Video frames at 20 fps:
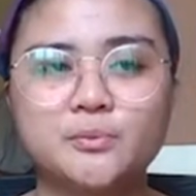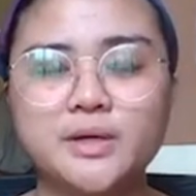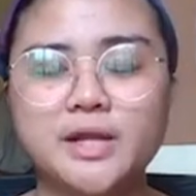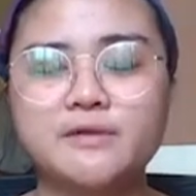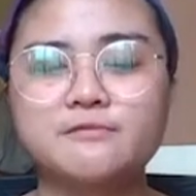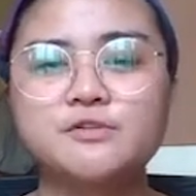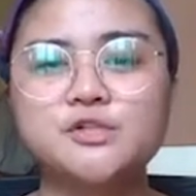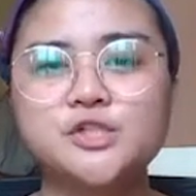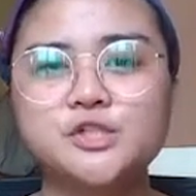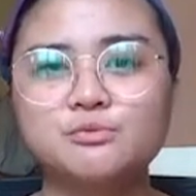
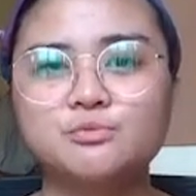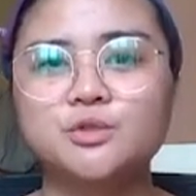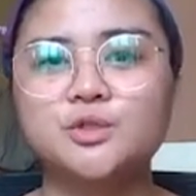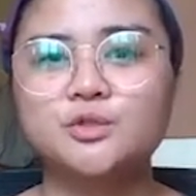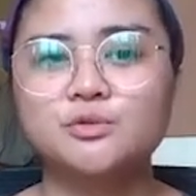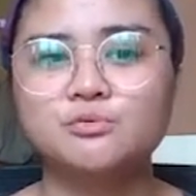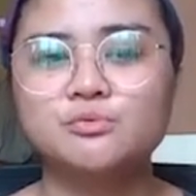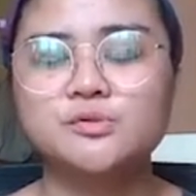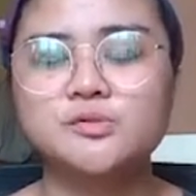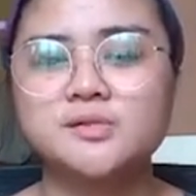whenever she would
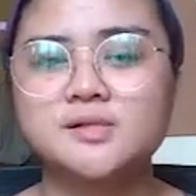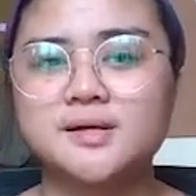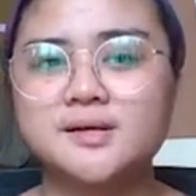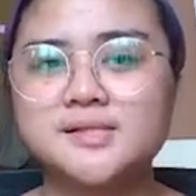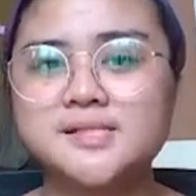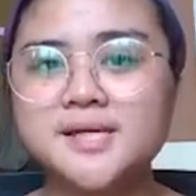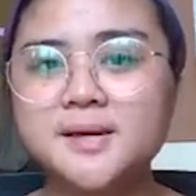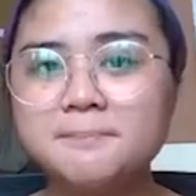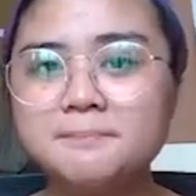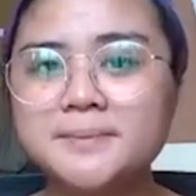use
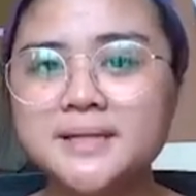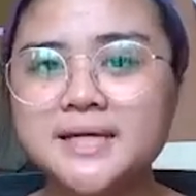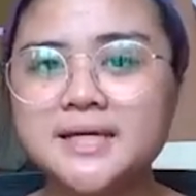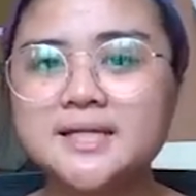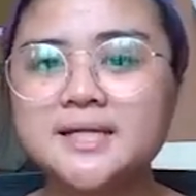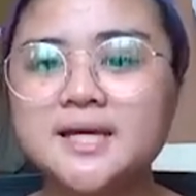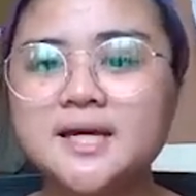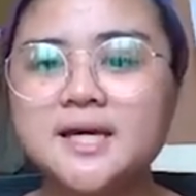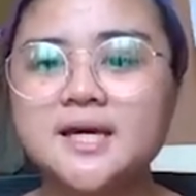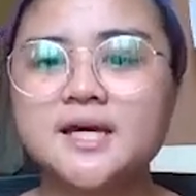the
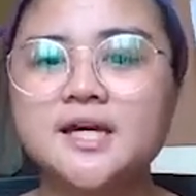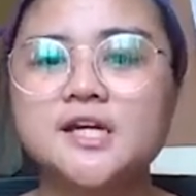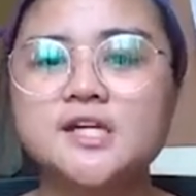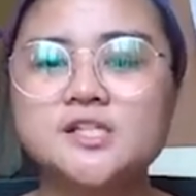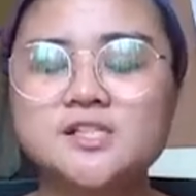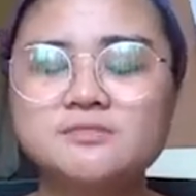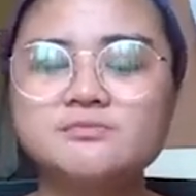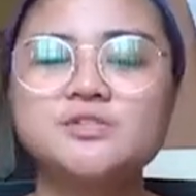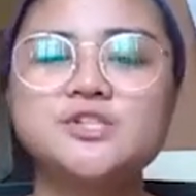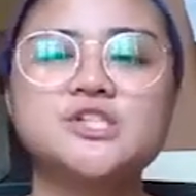template,
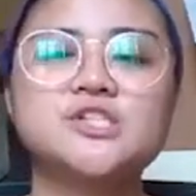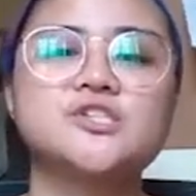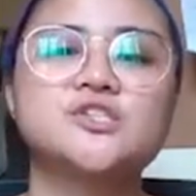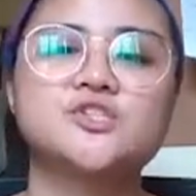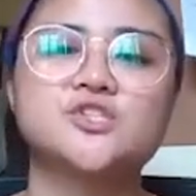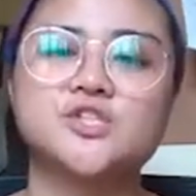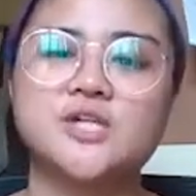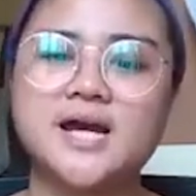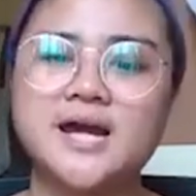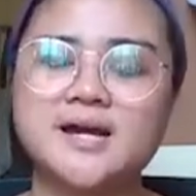she would
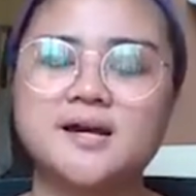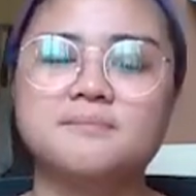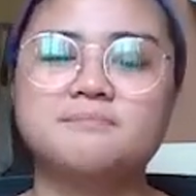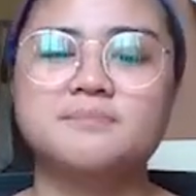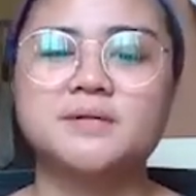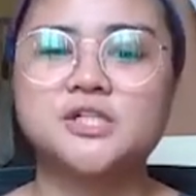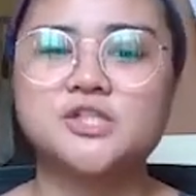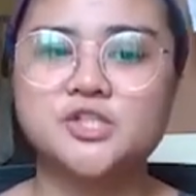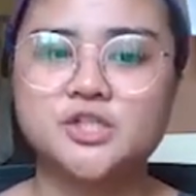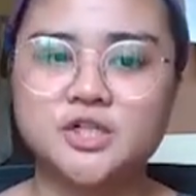just drag a
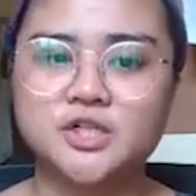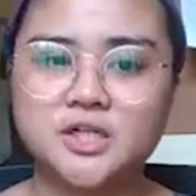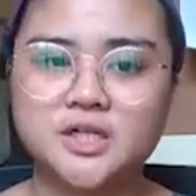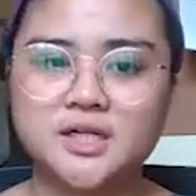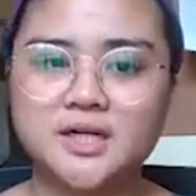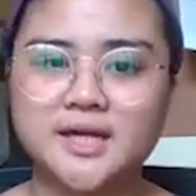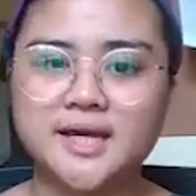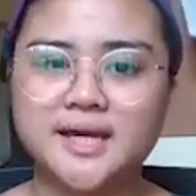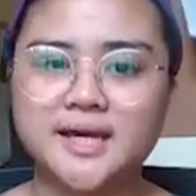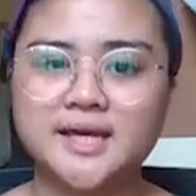
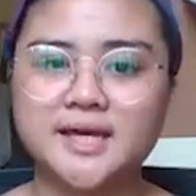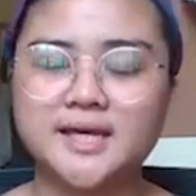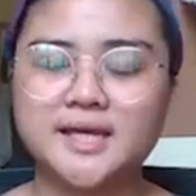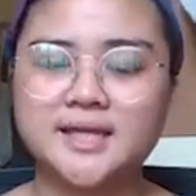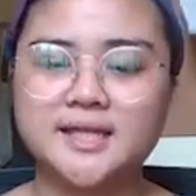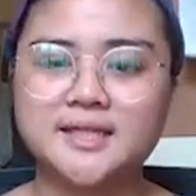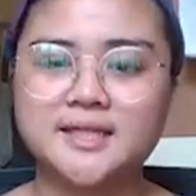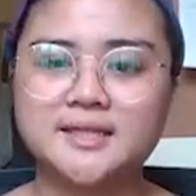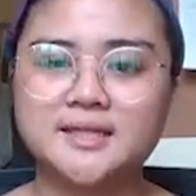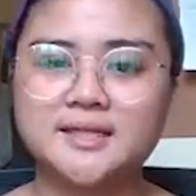picture.
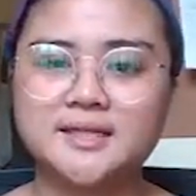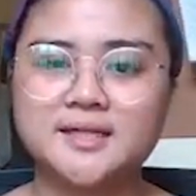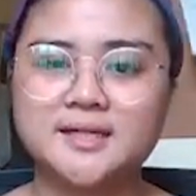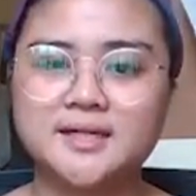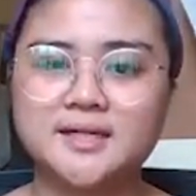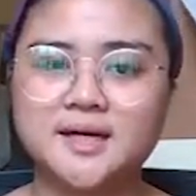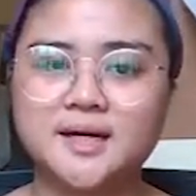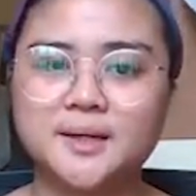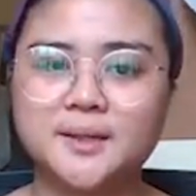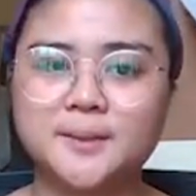And
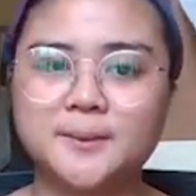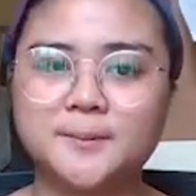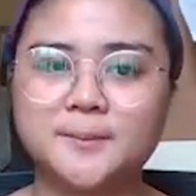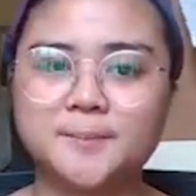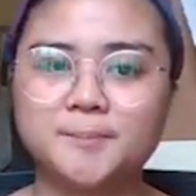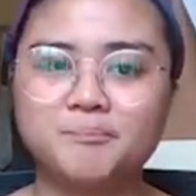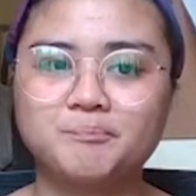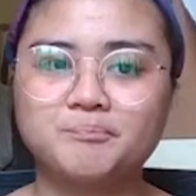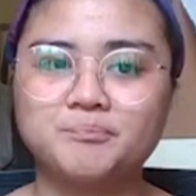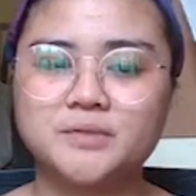
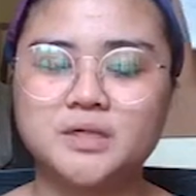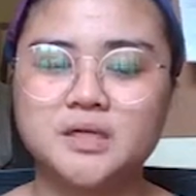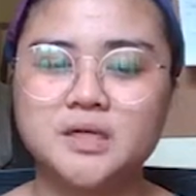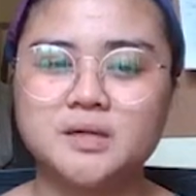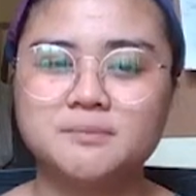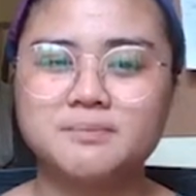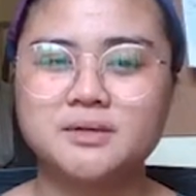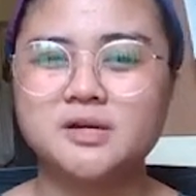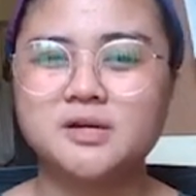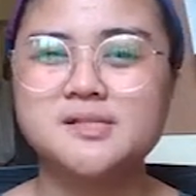
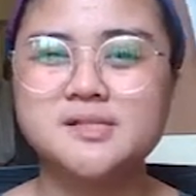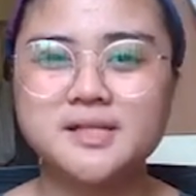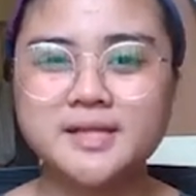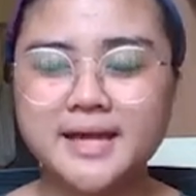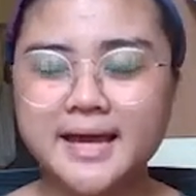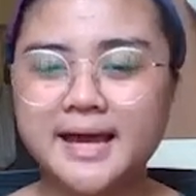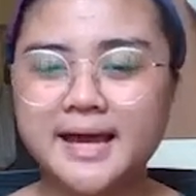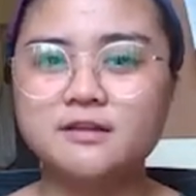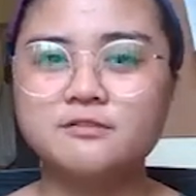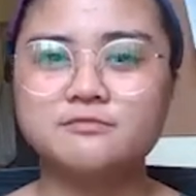because in
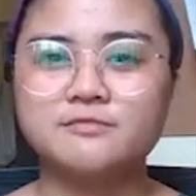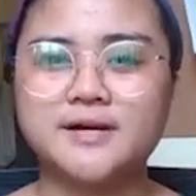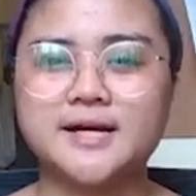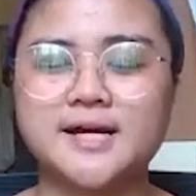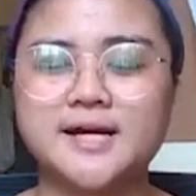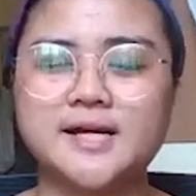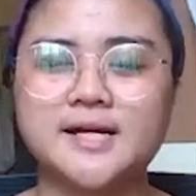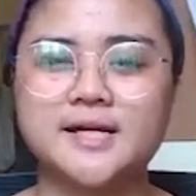Canva,